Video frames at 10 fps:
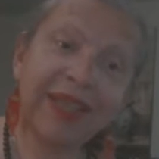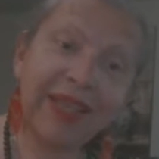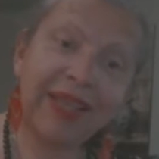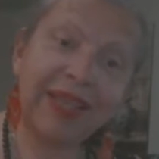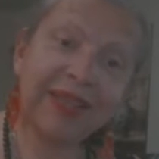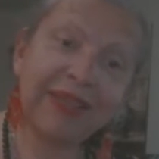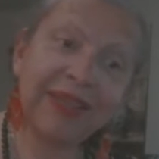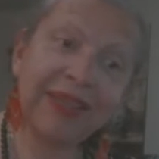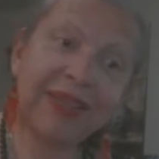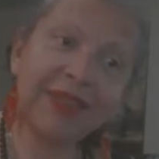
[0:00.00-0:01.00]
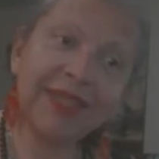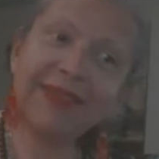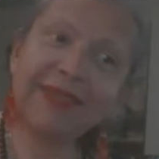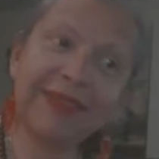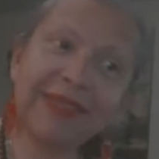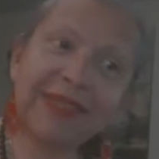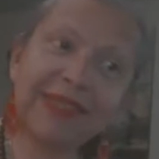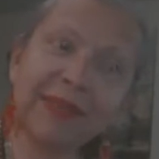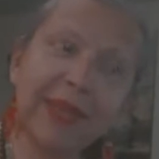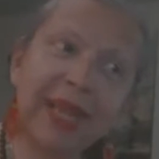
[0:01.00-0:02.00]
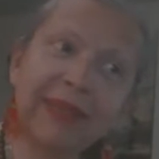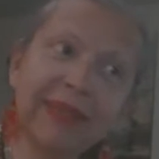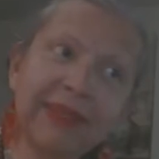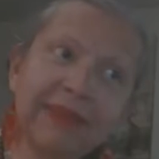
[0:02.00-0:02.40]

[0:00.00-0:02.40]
and, and you can see the smell, the